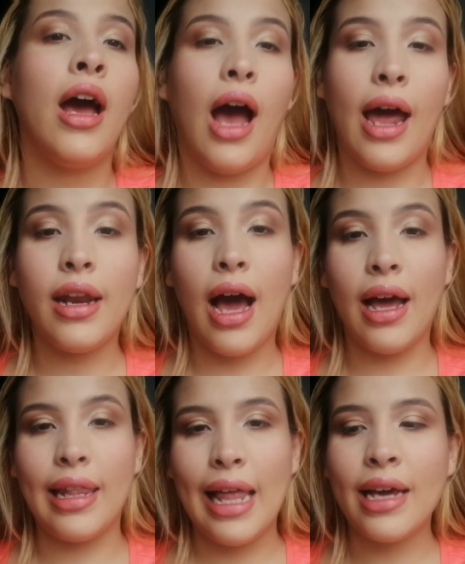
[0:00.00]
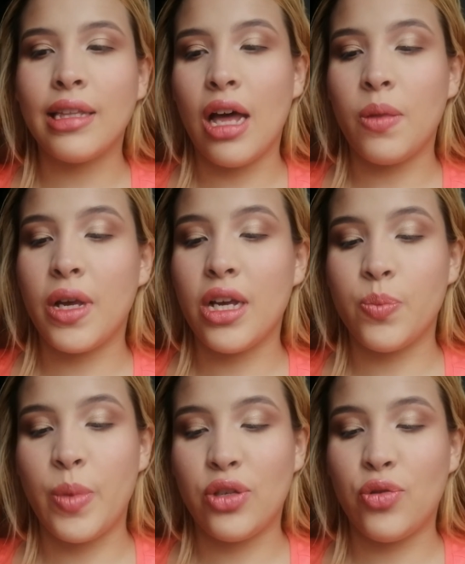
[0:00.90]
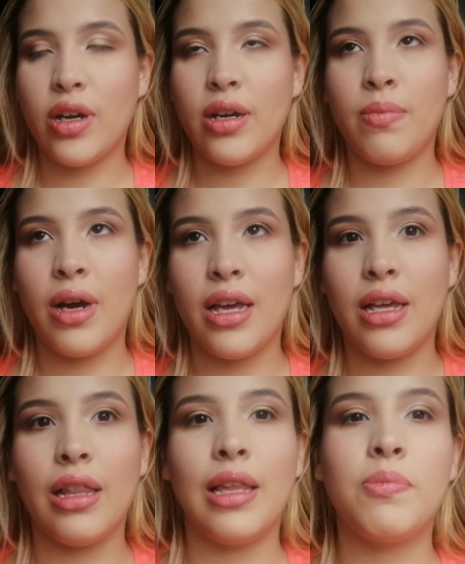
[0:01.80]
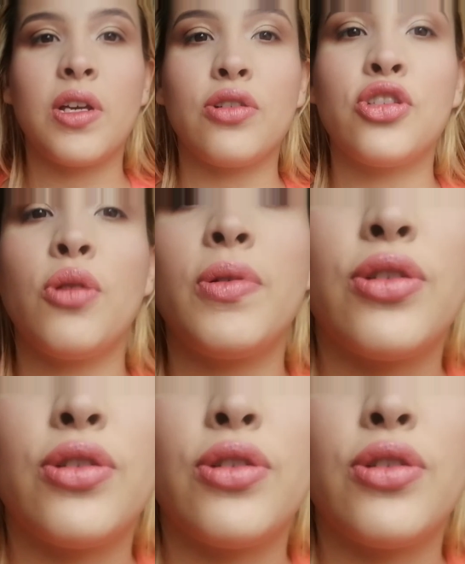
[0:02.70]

And I like that because my lips are super